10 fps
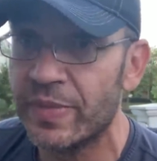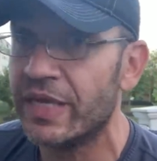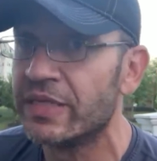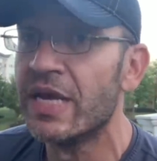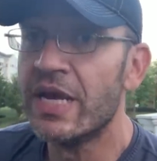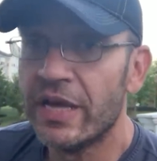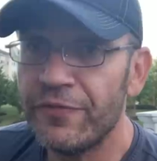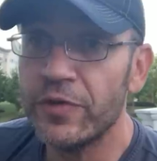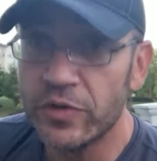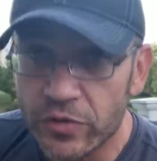mane.
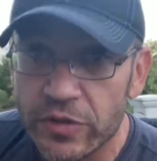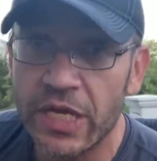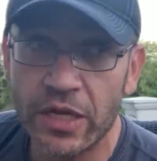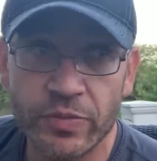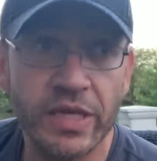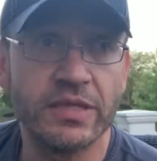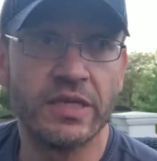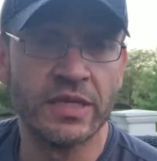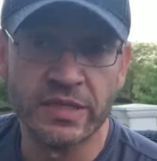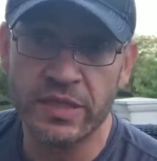If you use lion mane
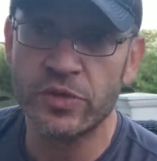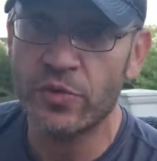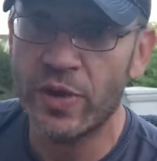and it's in the